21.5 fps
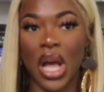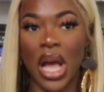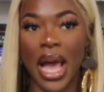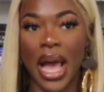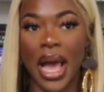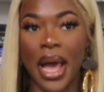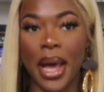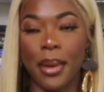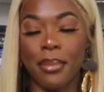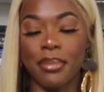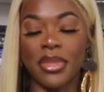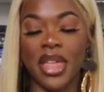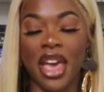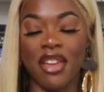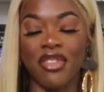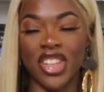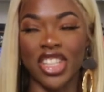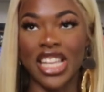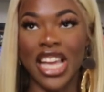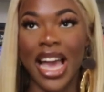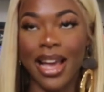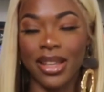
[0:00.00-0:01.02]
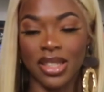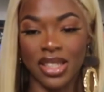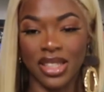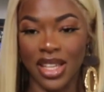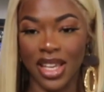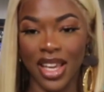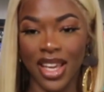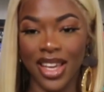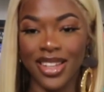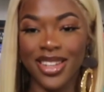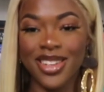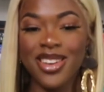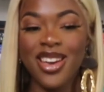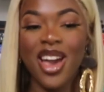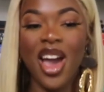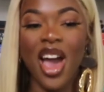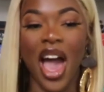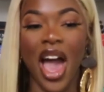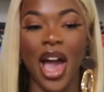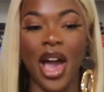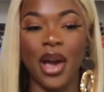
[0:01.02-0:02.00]
fantastic.
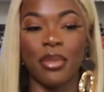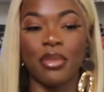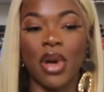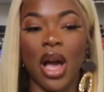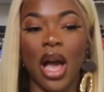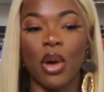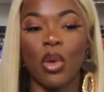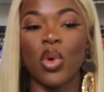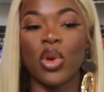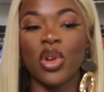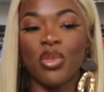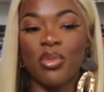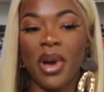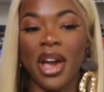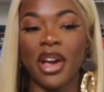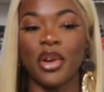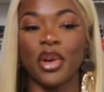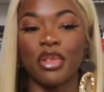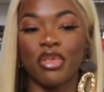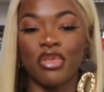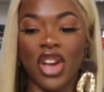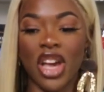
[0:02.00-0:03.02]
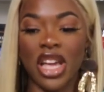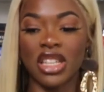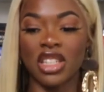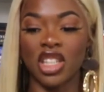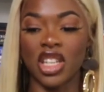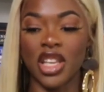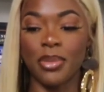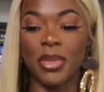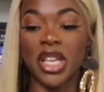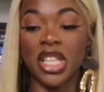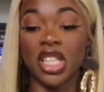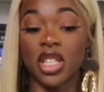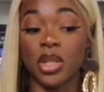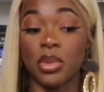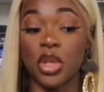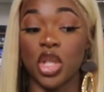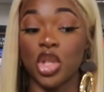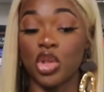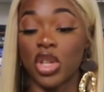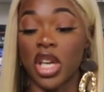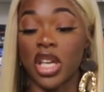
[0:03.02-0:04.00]
One of my good friends, she messaged
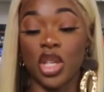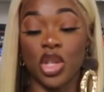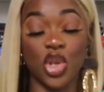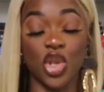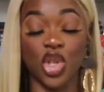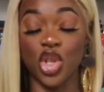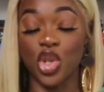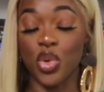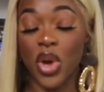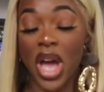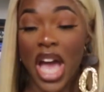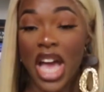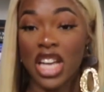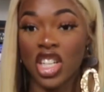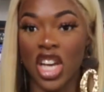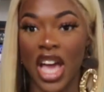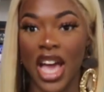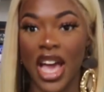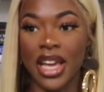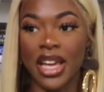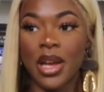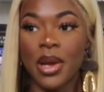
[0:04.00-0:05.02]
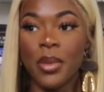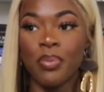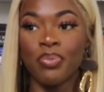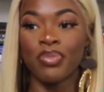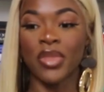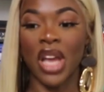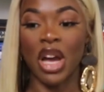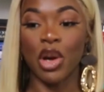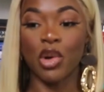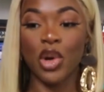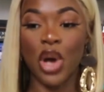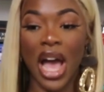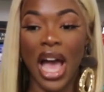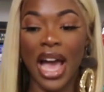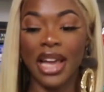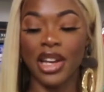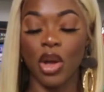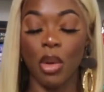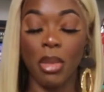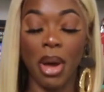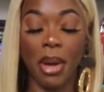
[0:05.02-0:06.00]
me, she was like, you need to do a hashtag. Oh, I
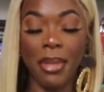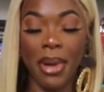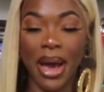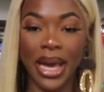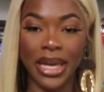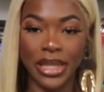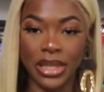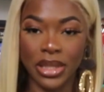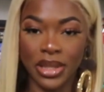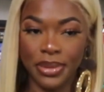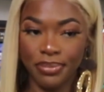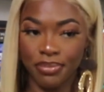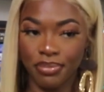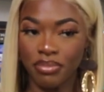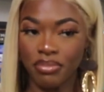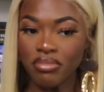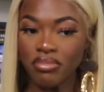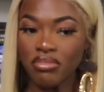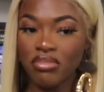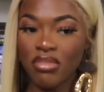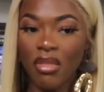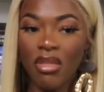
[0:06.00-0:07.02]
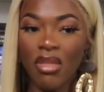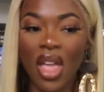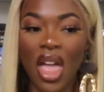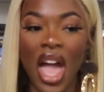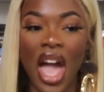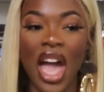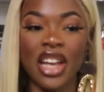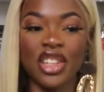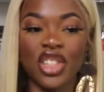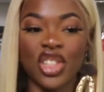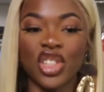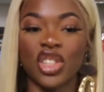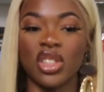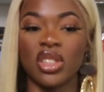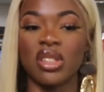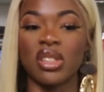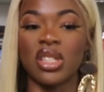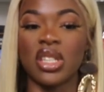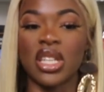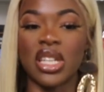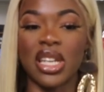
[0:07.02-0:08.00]
had it on my mind. I just
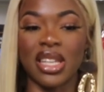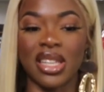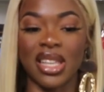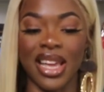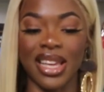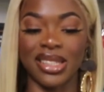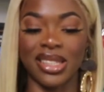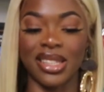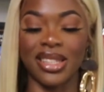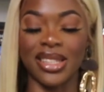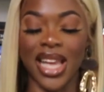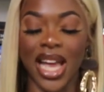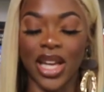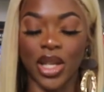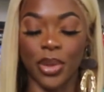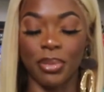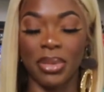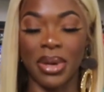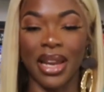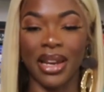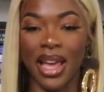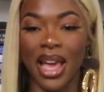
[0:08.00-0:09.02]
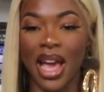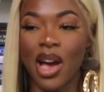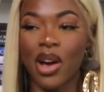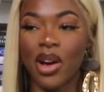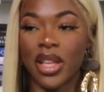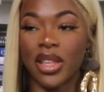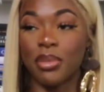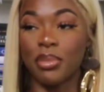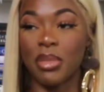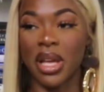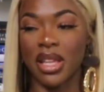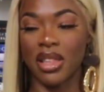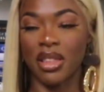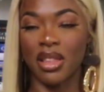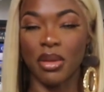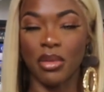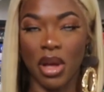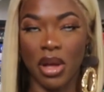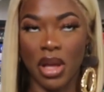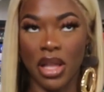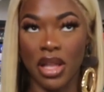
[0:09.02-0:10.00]
didn't like sit down and plan it out. And then
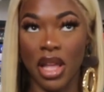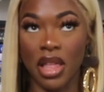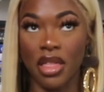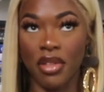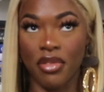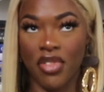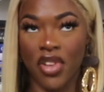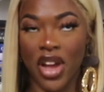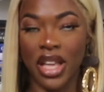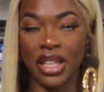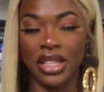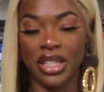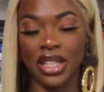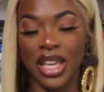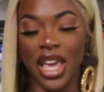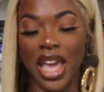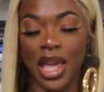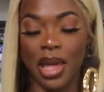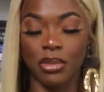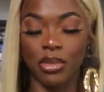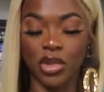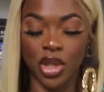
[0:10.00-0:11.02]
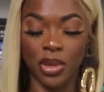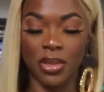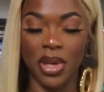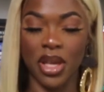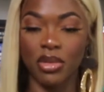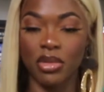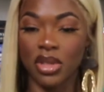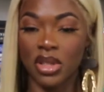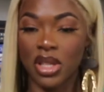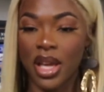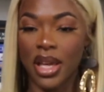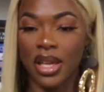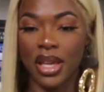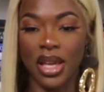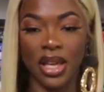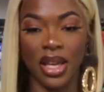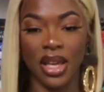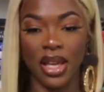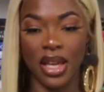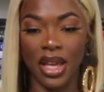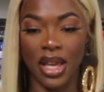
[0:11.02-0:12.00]
another friend came to me and was like,
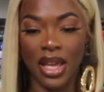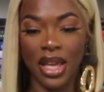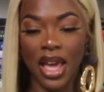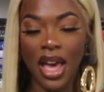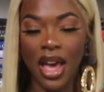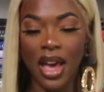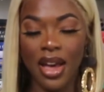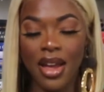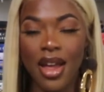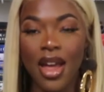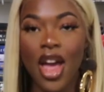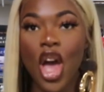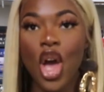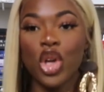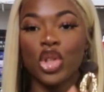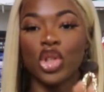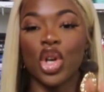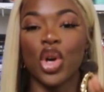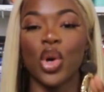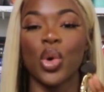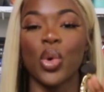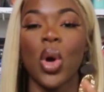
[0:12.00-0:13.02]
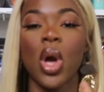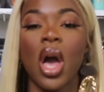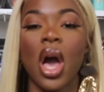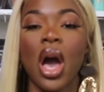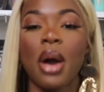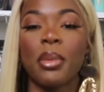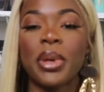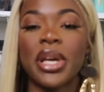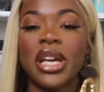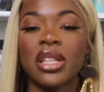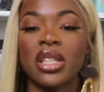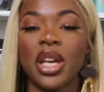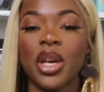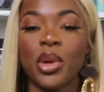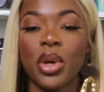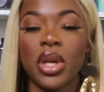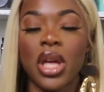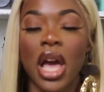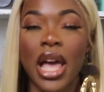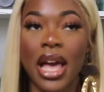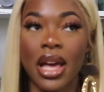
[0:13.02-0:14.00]
yeah. So because I